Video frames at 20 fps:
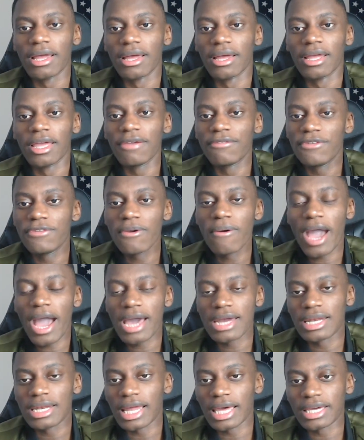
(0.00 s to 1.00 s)
if you
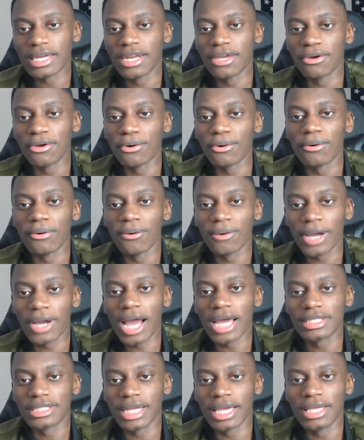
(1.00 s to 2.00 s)
had like an N'Golo
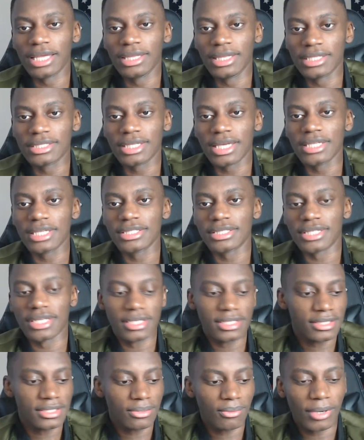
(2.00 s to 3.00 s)
Kante in this
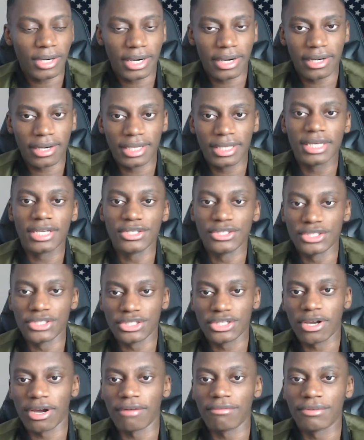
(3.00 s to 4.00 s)
instance where he can
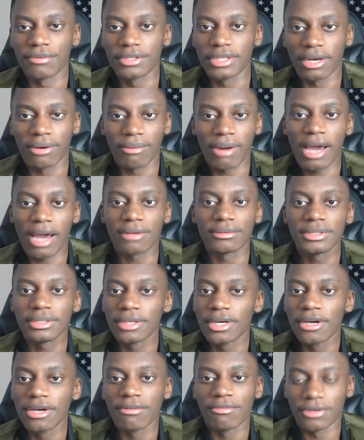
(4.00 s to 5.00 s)
just cover the ground
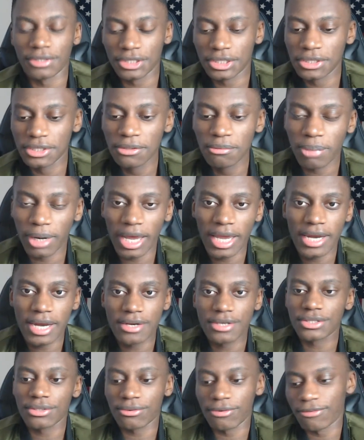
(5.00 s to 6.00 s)
for two
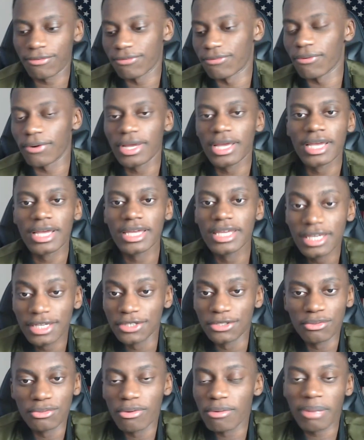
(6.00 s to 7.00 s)
players or he can
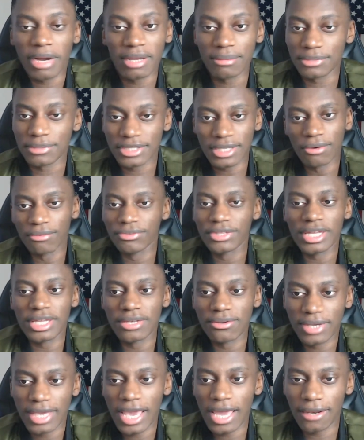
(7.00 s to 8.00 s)
do it by himself, then
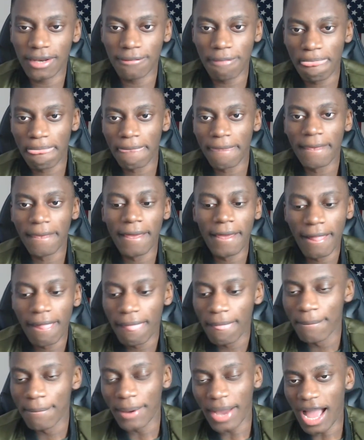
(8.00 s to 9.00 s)
you can.
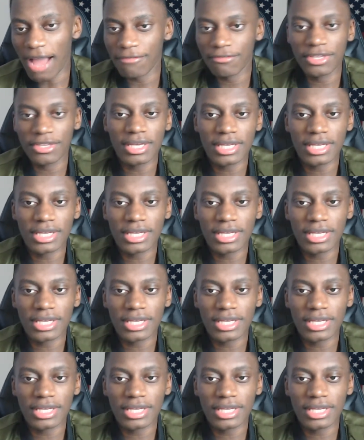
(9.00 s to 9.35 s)
But Javi